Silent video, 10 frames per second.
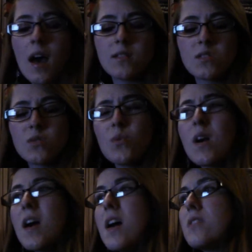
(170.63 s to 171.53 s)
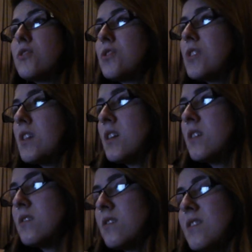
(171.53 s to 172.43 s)
I swear
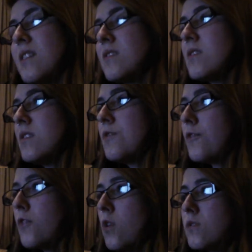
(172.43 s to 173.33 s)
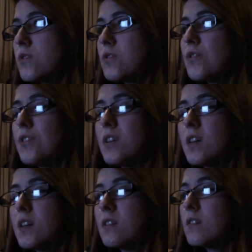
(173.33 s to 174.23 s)
she's destined for the
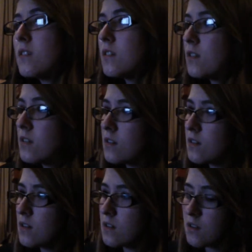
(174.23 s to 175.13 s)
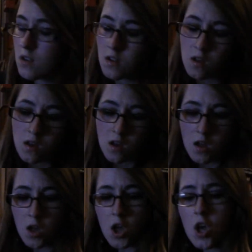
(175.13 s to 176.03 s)

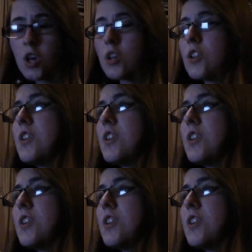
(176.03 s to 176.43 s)
screen